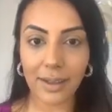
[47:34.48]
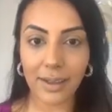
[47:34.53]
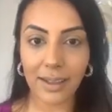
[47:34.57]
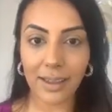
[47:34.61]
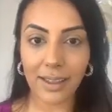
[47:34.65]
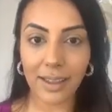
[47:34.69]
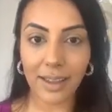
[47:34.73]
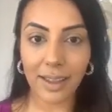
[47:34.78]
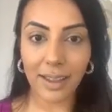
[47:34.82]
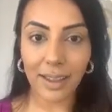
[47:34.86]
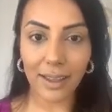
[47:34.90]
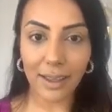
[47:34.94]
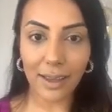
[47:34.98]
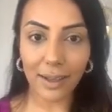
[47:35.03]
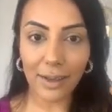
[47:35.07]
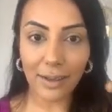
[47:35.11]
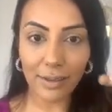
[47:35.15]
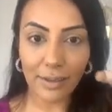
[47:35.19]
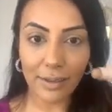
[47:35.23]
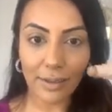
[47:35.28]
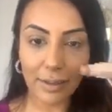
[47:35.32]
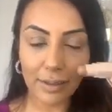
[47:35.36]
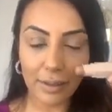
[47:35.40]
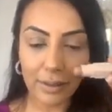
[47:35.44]
There you go.
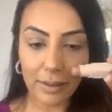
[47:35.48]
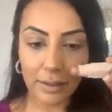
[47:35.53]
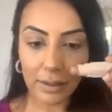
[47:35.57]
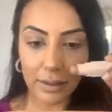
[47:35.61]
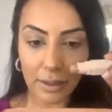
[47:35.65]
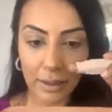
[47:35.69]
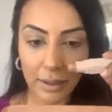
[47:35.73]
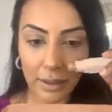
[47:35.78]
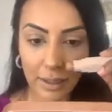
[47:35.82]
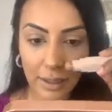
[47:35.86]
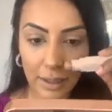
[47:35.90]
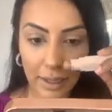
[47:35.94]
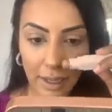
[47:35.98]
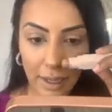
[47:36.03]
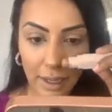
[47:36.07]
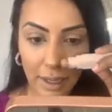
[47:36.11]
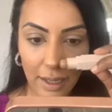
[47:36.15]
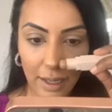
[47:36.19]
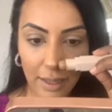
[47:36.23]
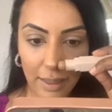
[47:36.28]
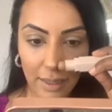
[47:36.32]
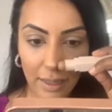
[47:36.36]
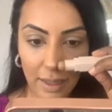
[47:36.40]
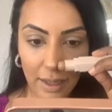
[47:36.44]

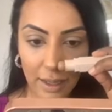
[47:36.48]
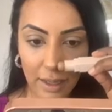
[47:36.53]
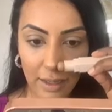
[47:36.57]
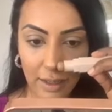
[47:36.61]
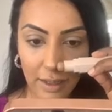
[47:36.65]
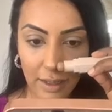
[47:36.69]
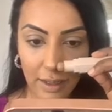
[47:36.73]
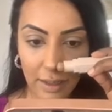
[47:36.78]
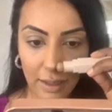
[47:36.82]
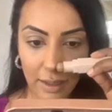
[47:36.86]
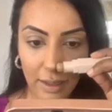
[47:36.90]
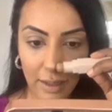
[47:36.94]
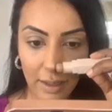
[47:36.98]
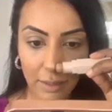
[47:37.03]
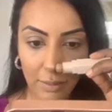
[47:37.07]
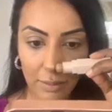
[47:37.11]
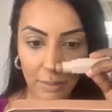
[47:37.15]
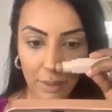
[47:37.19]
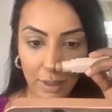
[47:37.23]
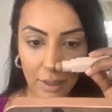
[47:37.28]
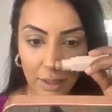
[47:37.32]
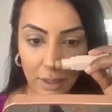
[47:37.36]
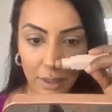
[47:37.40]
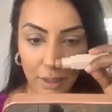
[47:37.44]
And then I'm
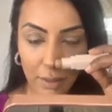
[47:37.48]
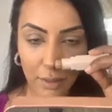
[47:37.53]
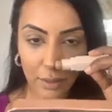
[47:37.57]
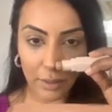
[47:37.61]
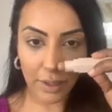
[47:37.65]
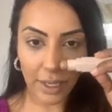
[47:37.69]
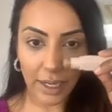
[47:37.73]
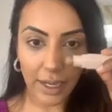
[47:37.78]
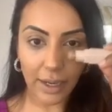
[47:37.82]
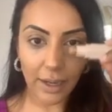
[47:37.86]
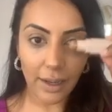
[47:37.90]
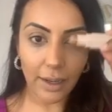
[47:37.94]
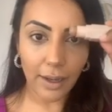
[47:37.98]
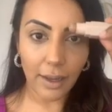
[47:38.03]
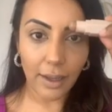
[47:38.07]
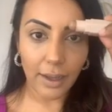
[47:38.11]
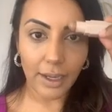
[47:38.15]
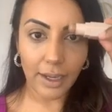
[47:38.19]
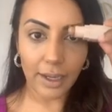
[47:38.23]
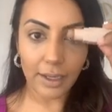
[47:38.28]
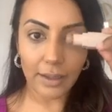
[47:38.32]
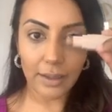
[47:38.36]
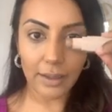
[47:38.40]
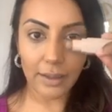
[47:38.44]
going to create a
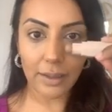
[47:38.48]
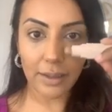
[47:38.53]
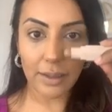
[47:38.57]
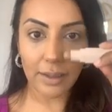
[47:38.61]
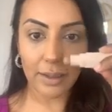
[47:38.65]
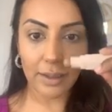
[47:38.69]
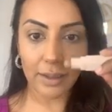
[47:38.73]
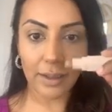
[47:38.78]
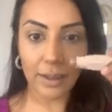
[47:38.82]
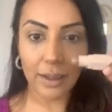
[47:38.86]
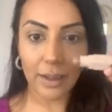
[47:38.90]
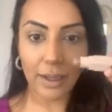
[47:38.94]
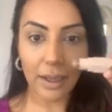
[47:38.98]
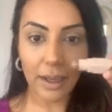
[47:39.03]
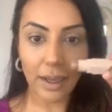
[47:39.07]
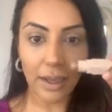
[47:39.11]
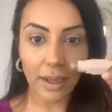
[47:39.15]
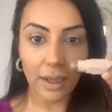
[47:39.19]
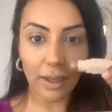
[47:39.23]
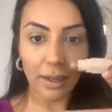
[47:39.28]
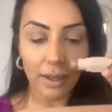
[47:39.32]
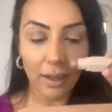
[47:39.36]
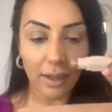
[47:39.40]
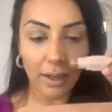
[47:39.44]
line,
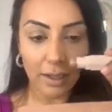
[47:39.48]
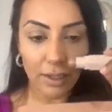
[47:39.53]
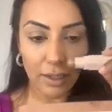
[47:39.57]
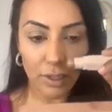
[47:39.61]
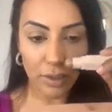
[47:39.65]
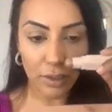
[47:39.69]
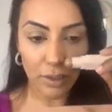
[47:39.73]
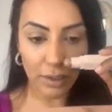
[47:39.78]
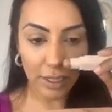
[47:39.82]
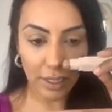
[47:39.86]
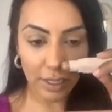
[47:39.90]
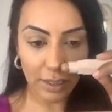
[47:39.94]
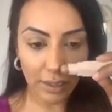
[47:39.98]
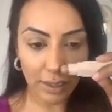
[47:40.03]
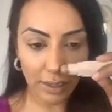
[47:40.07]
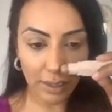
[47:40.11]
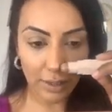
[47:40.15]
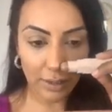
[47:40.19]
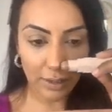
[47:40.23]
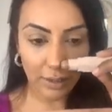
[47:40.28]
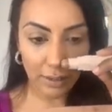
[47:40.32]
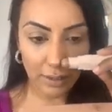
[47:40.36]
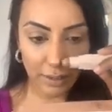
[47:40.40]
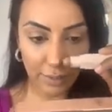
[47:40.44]
a nice straight line,
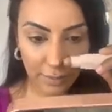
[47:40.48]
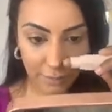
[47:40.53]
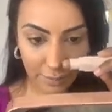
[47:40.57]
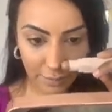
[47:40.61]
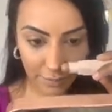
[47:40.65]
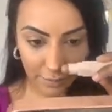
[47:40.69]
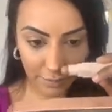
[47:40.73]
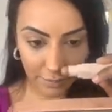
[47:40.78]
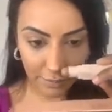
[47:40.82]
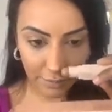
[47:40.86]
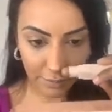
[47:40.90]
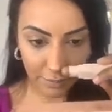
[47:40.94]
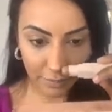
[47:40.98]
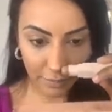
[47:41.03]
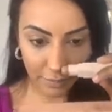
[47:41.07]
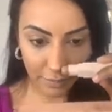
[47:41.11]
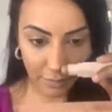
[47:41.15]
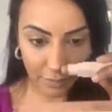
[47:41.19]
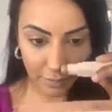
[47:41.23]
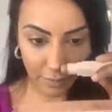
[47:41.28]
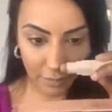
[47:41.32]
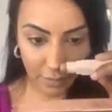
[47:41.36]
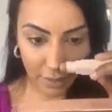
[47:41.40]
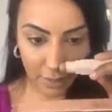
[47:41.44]

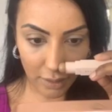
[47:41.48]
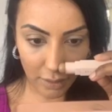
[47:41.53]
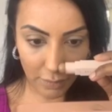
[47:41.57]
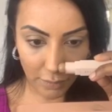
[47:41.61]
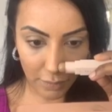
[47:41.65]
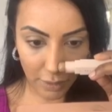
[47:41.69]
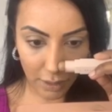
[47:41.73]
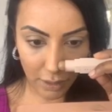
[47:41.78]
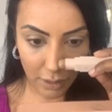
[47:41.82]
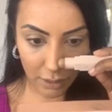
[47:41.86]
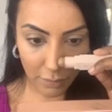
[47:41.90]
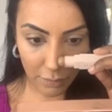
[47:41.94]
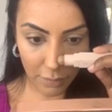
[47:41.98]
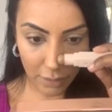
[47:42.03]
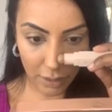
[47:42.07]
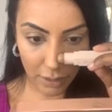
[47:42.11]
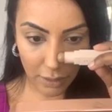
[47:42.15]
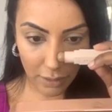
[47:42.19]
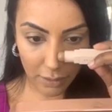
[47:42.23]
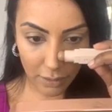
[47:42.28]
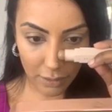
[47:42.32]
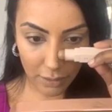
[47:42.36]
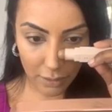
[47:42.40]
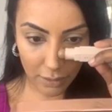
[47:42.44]
to make my
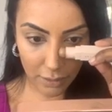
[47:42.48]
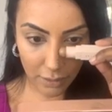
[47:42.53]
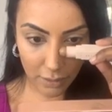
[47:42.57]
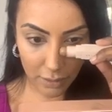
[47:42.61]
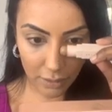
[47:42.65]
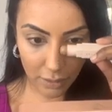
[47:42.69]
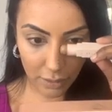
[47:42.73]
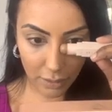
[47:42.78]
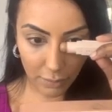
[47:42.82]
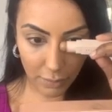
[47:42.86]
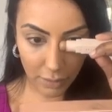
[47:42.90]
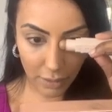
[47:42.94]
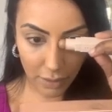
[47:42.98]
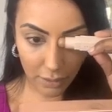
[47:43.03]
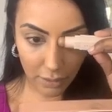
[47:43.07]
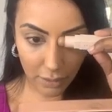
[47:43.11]
nose look slimmer.